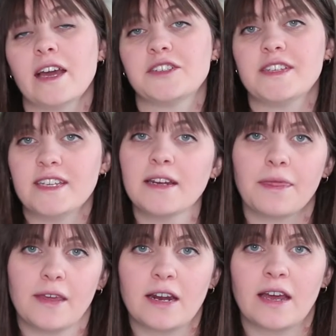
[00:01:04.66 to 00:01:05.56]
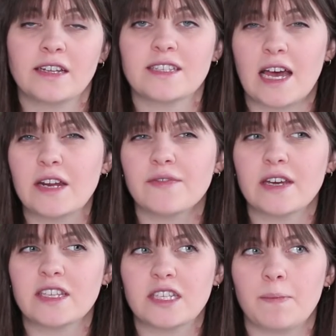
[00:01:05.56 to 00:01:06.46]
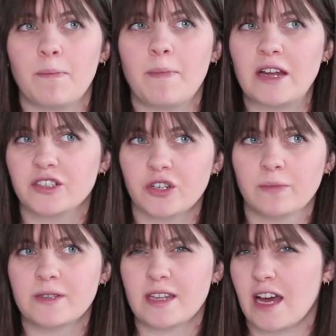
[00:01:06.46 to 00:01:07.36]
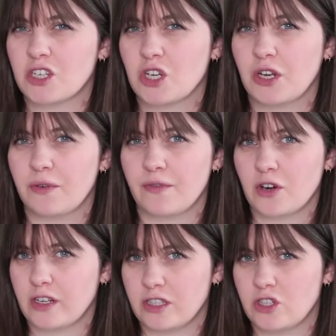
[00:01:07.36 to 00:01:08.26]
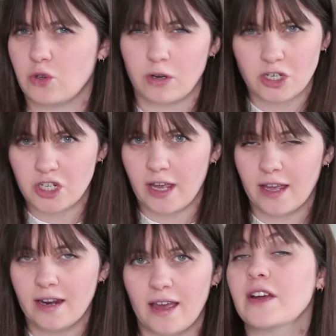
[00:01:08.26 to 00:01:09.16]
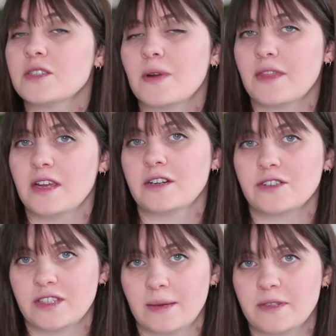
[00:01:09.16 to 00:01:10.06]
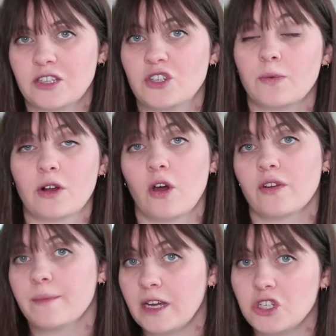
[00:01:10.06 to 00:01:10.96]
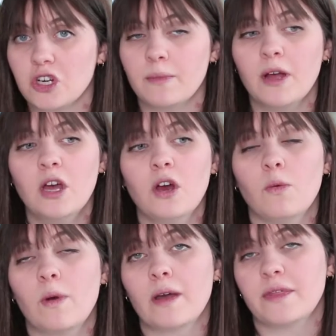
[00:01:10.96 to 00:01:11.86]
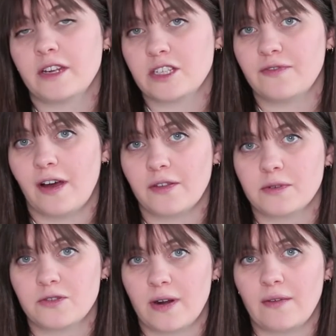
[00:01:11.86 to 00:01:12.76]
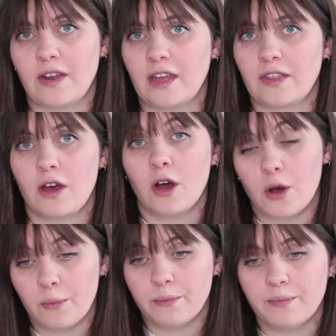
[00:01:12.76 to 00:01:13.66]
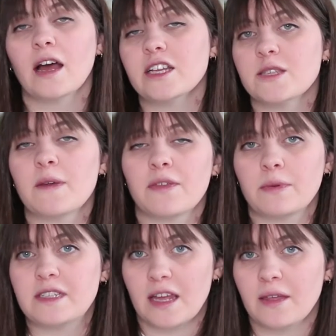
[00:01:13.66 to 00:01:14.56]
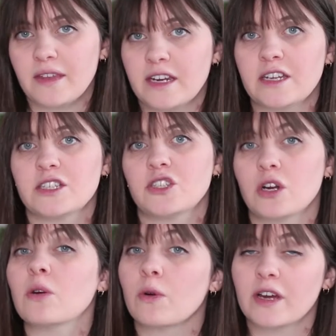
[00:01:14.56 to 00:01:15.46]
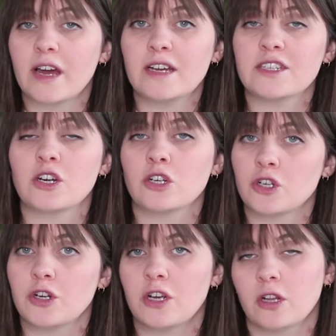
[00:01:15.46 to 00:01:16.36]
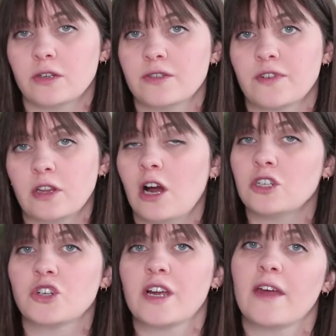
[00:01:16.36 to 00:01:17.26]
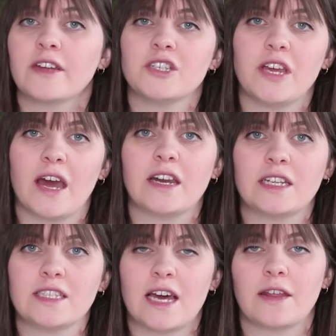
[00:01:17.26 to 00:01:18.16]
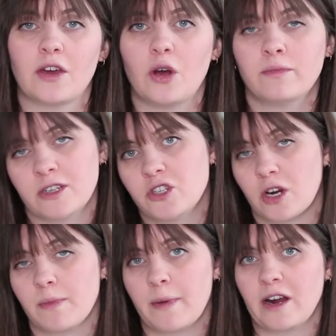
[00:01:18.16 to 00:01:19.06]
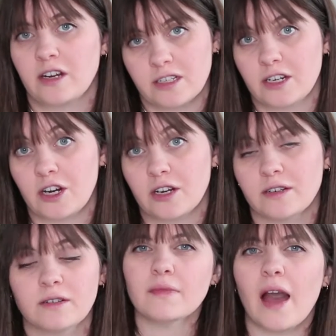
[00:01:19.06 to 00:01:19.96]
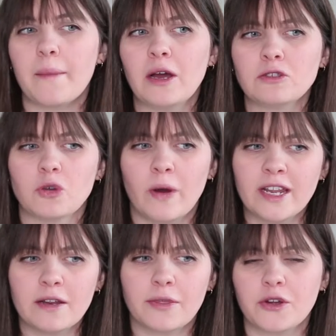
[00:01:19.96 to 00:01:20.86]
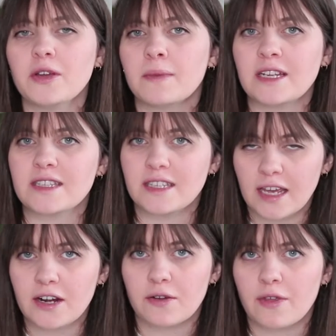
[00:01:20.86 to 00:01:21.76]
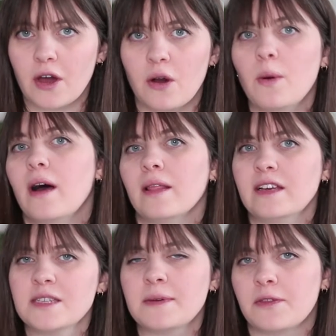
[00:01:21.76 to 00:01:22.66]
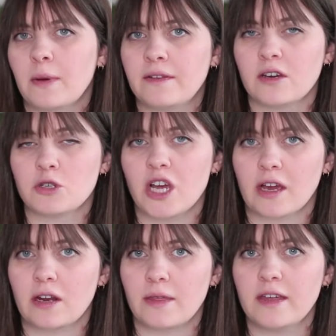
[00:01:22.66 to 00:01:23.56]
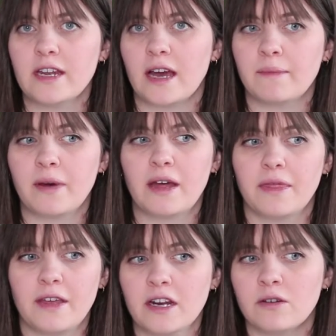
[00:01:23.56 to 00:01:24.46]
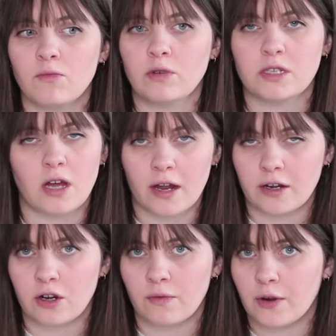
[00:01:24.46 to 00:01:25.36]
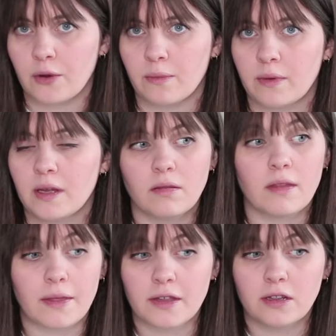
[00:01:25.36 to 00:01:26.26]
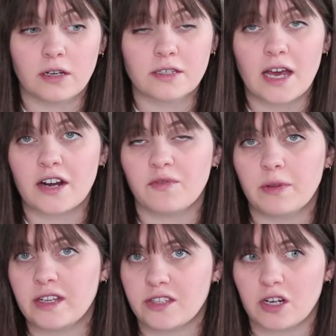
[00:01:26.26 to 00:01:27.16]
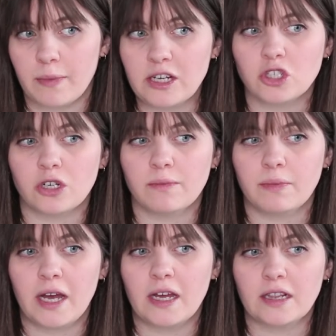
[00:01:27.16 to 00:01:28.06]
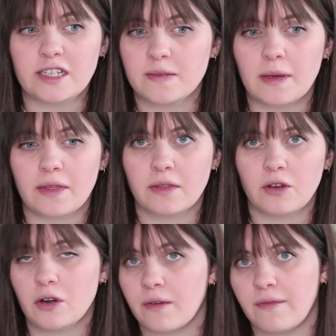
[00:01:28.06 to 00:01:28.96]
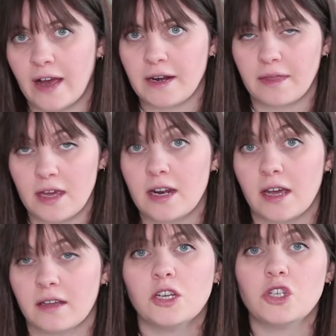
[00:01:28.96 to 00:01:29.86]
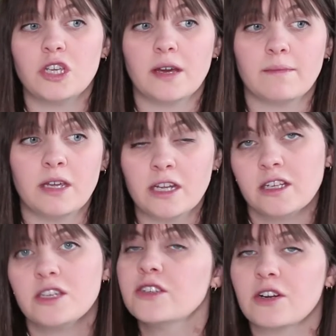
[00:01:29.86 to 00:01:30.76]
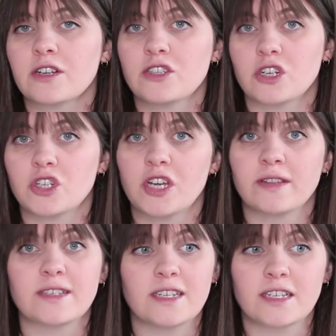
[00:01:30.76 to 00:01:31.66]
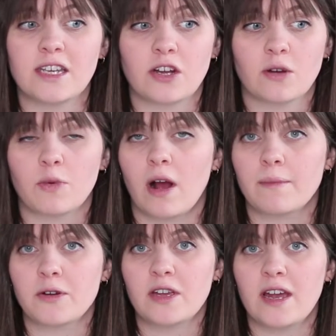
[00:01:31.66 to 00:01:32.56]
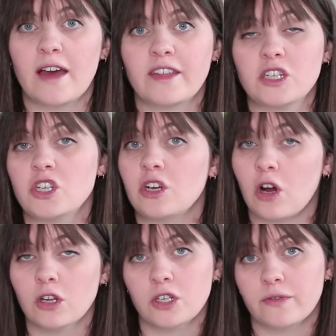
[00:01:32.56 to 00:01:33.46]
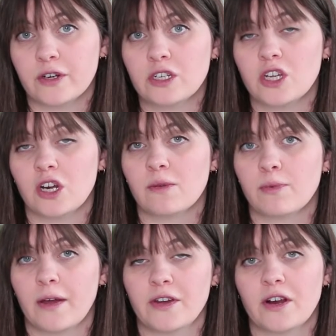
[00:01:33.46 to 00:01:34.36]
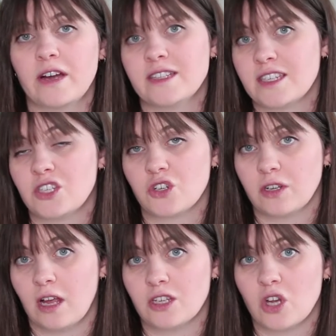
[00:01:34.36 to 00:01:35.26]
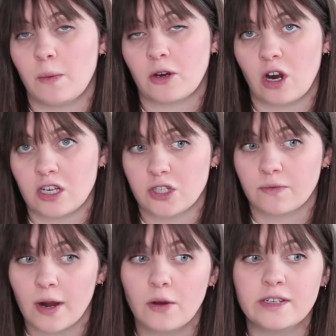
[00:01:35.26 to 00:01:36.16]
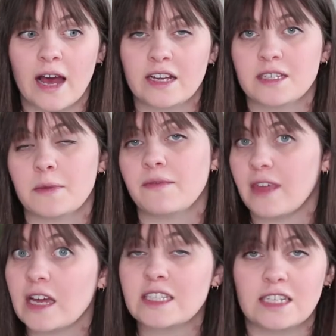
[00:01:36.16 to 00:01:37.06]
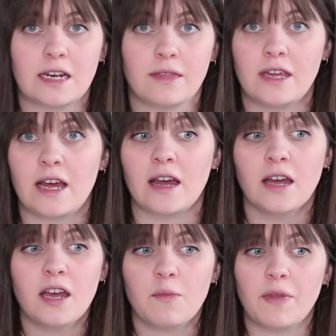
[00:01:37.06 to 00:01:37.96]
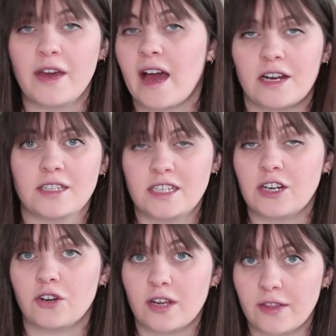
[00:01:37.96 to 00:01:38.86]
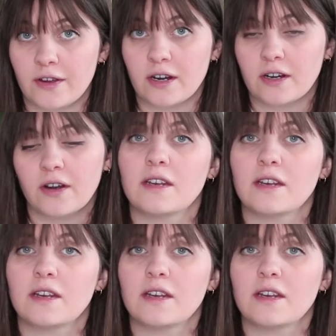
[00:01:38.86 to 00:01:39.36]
And she's seen Athena inside of this bedroom/converted storage shed, and that's what Athena and her stepsister would call their bedroom, while Athena's father was renovating the home. Elizabeth would tell Athena to start organizing her dirty clothes for laundry, and then she headed inside of the home to start preparing dinner. About 20 to 30 minutes later, though, Elizabeth went to go check on Athena, but Athena was not in her room. Nothing looked out of place in her bedroom, but Elizabeth couldn't find Athena. She immediately started searching the 6-acre property, and then she called over to her brother and sister-in-law's home across the road to ask them if they had seen Athena, but they hadn't seen her either.